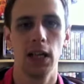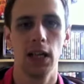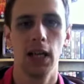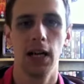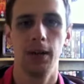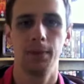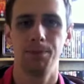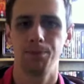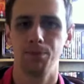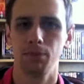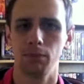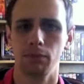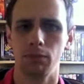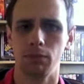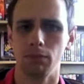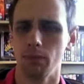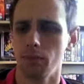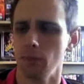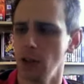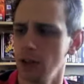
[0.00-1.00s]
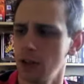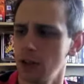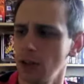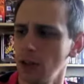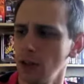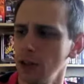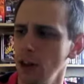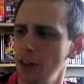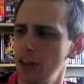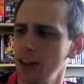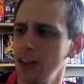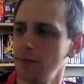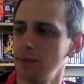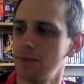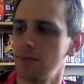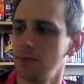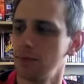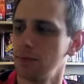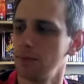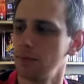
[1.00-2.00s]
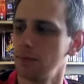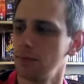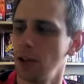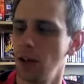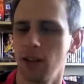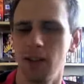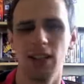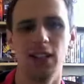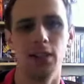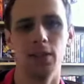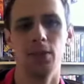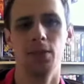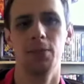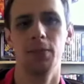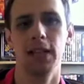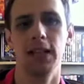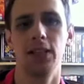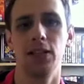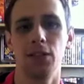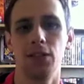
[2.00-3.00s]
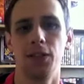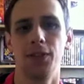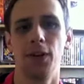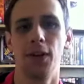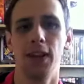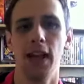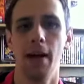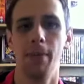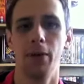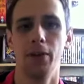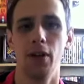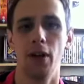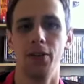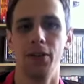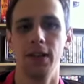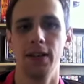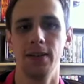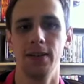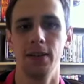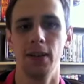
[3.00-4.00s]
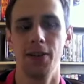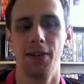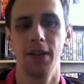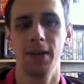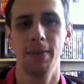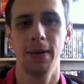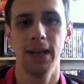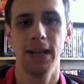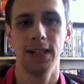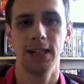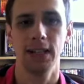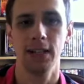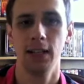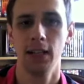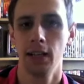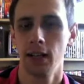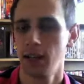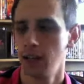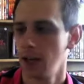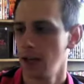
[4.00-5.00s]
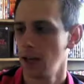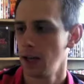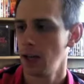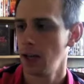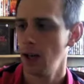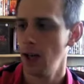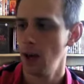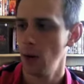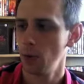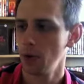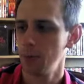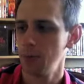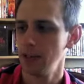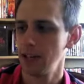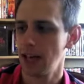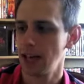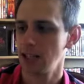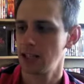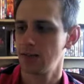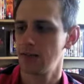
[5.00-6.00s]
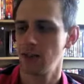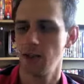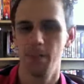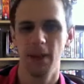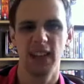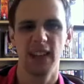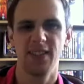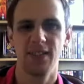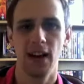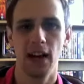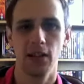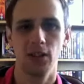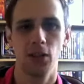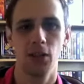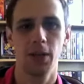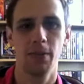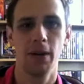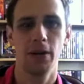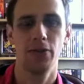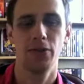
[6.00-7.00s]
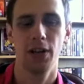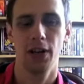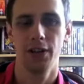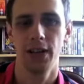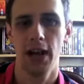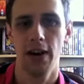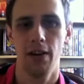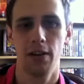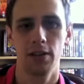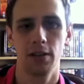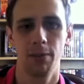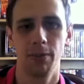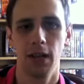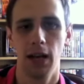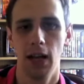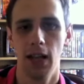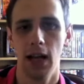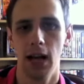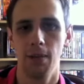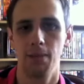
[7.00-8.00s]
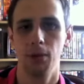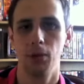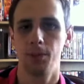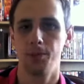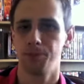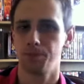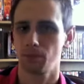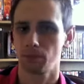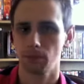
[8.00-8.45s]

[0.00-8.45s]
like that. So nothing, there's some decent stuff on there, but nothing amazing. It would have been nice for a big fat documentary on there or something like that, but